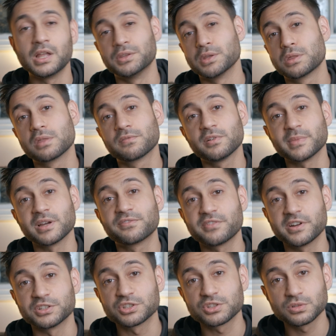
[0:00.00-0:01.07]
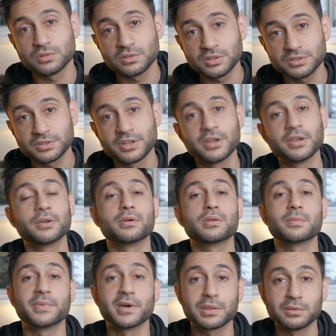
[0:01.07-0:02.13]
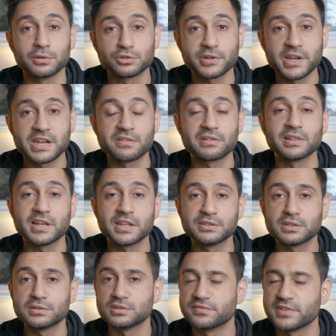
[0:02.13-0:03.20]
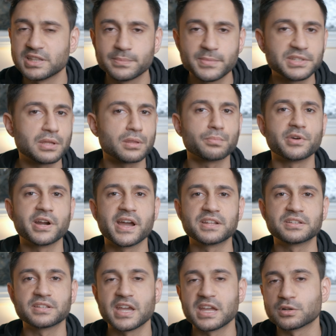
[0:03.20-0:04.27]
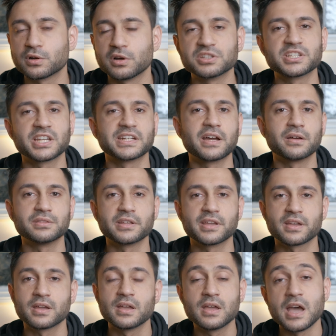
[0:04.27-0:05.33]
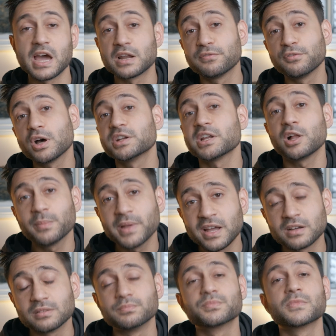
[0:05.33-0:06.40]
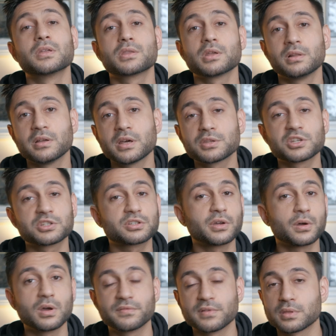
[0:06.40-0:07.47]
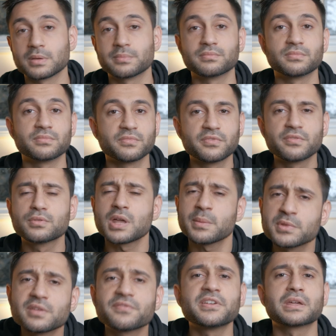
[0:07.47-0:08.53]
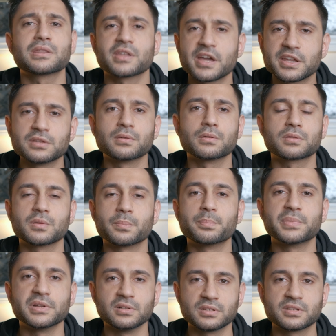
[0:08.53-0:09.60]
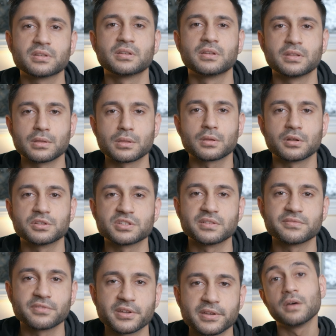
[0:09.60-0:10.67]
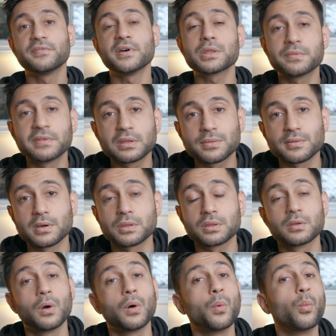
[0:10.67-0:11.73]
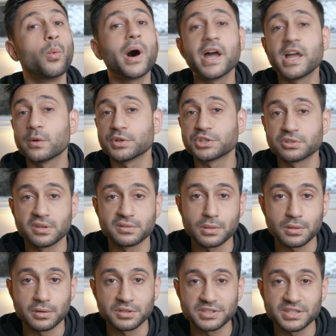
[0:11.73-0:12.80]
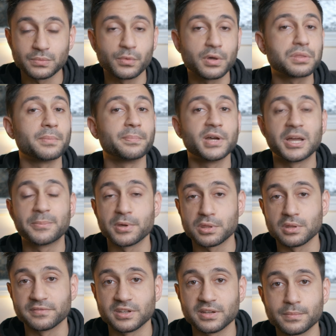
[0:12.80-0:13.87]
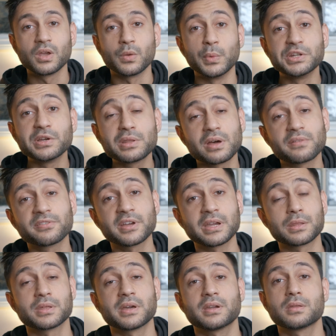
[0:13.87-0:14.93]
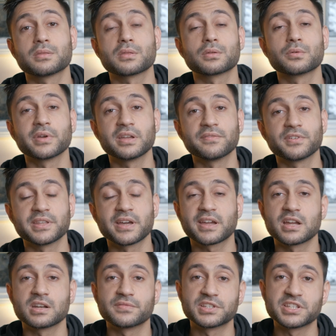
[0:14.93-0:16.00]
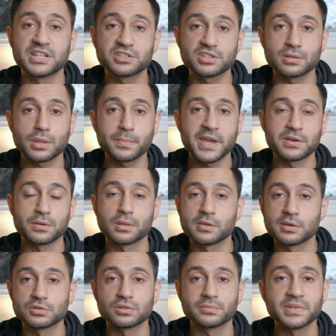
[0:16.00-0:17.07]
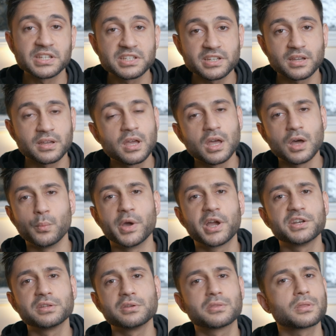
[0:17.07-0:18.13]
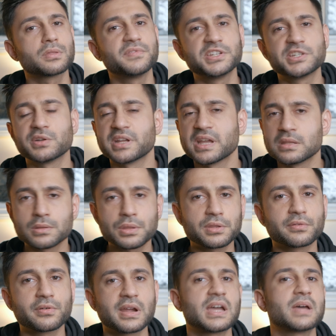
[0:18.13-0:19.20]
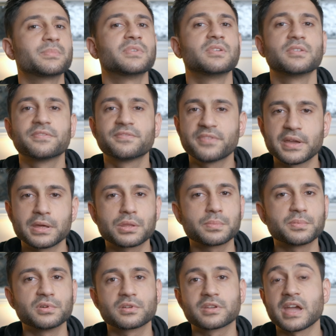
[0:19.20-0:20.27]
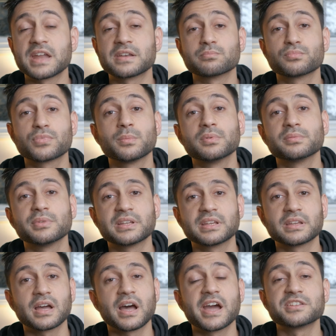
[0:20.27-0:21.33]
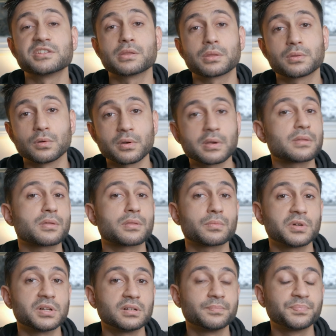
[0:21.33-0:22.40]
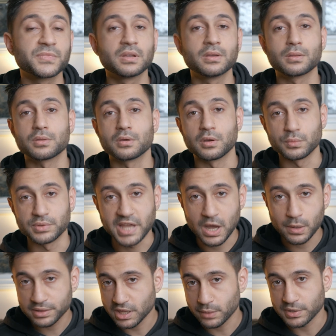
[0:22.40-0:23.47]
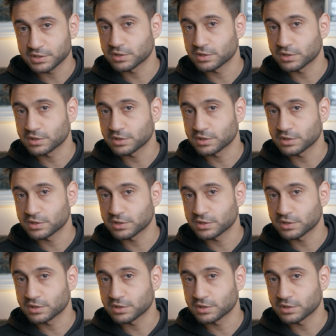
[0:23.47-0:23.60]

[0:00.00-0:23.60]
This is for my friend Sean, who's a personal trainer in London, developing his brand, getting content out there, and I thought I'd help out. So let's just go over some of the things that I use to build this content for him. First things first, why are we shooting this content? What's the purpose of it? We know that 30 seconds is great for that kind of attention span on social media. We're going to use this video on Instagram, Facebook, and probably IG stories as well. So now that we